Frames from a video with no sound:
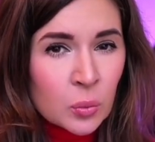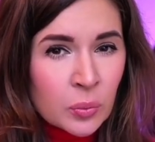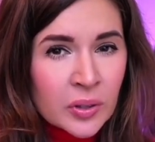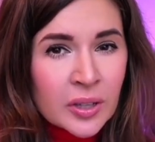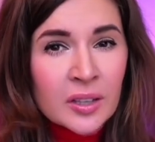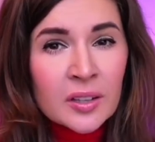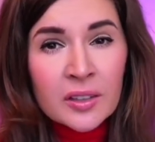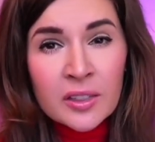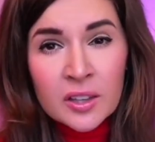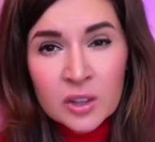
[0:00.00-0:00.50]

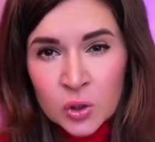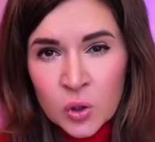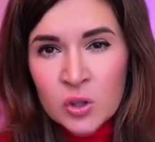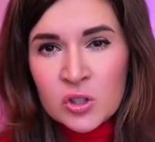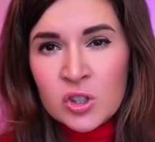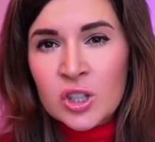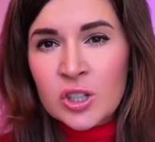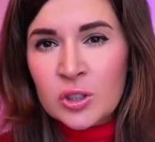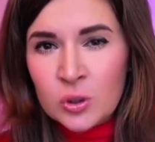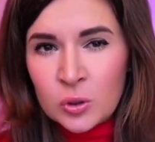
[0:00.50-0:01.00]
bring the
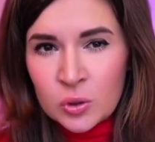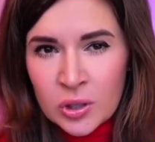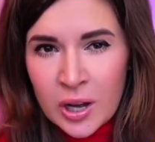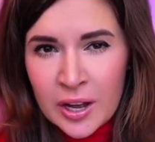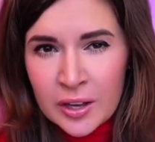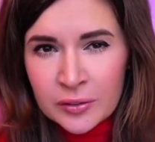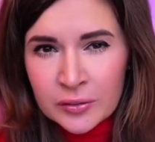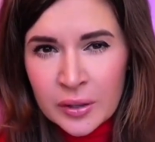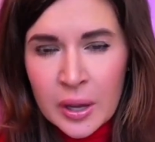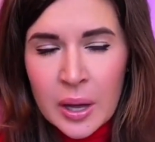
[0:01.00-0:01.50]
logic to
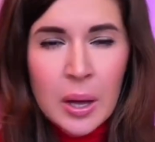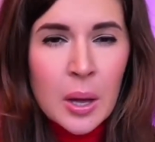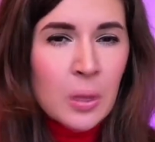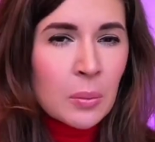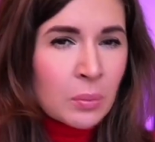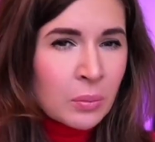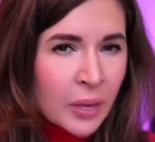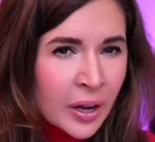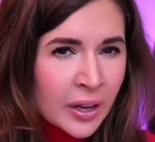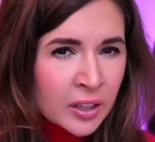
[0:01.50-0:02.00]
life.
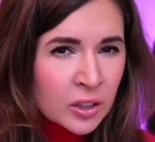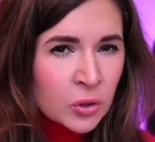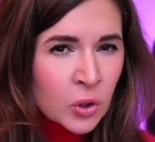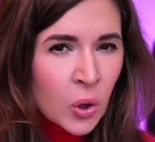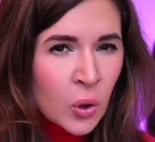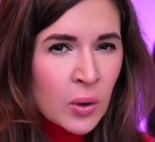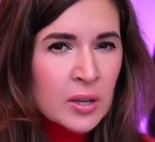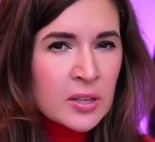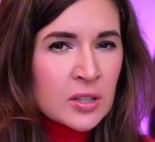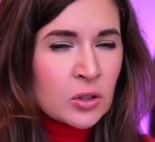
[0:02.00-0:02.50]
My
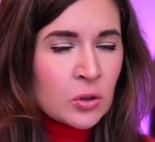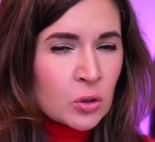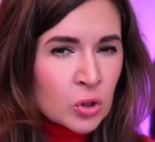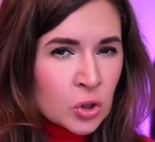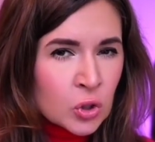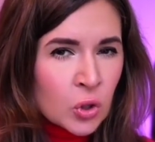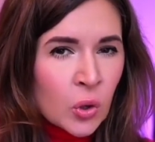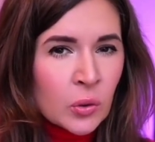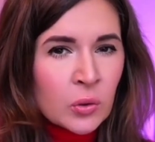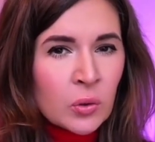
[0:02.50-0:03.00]
goal is to
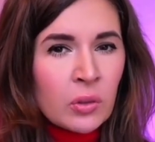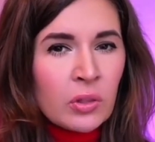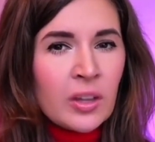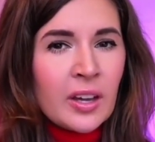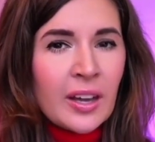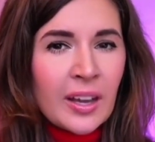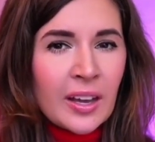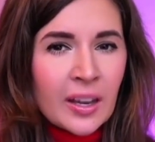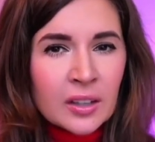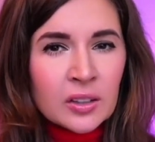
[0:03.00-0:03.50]
show you the
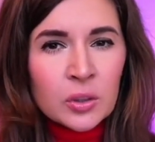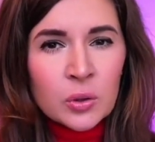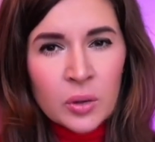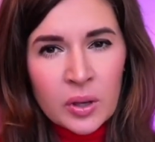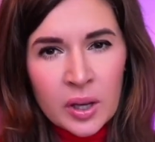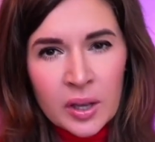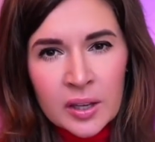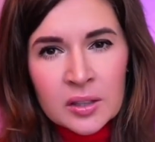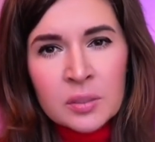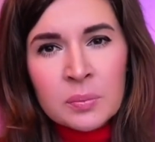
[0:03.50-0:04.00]

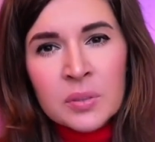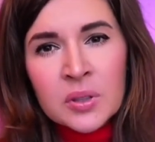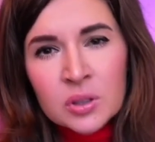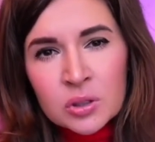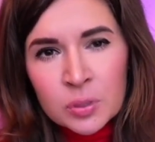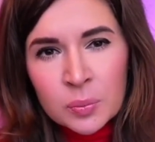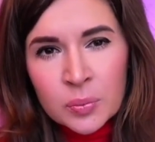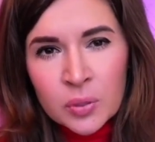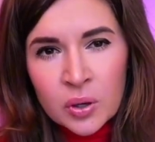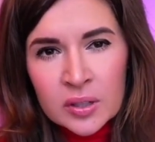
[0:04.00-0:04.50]
end-to-end -end
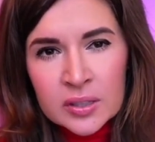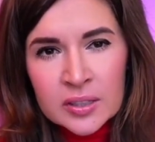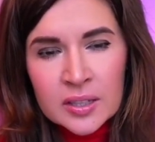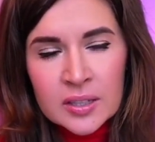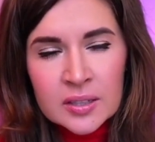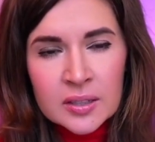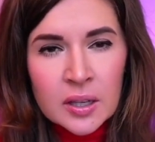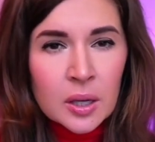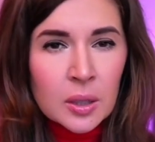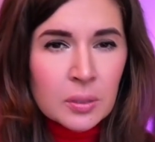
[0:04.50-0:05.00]
build process